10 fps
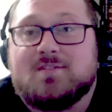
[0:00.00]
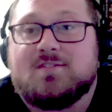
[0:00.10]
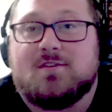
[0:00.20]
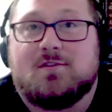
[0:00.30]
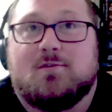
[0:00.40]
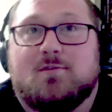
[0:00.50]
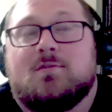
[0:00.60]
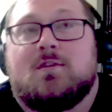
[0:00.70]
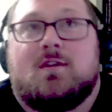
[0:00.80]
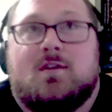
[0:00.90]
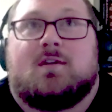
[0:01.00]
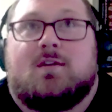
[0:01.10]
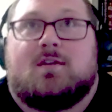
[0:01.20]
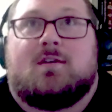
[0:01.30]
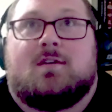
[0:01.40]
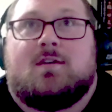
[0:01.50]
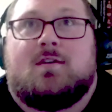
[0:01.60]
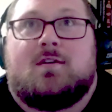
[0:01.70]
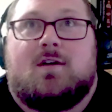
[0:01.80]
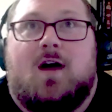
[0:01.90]
So
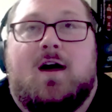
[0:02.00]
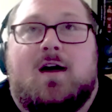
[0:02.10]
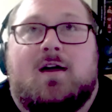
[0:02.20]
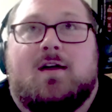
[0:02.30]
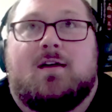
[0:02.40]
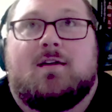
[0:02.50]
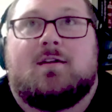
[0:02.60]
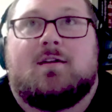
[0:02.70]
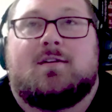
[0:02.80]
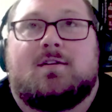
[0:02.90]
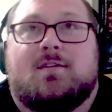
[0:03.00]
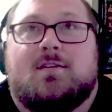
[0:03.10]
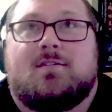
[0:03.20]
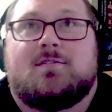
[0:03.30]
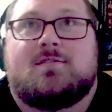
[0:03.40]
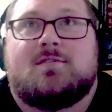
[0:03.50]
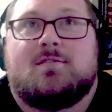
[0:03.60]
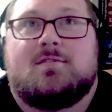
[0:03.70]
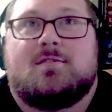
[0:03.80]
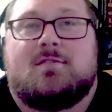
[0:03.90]
I
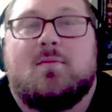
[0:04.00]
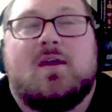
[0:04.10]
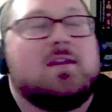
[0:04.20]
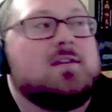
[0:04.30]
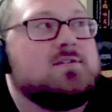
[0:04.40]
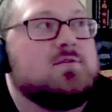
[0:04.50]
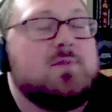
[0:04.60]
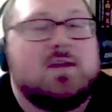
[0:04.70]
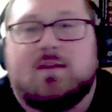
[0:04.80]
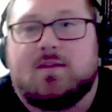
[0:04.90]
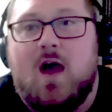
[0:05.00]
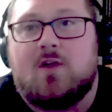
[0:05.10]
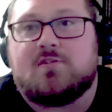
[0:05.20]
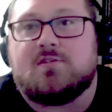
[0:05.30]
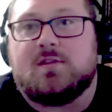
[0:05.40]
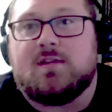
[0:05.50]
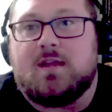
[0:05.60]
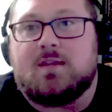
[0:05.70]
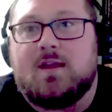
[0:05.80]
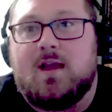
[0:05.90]
mean, do you want me to get on the couch? Do I need to
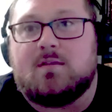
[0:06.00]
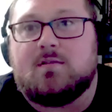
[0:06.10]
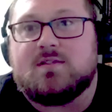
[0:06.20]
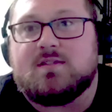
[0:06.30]
lay down?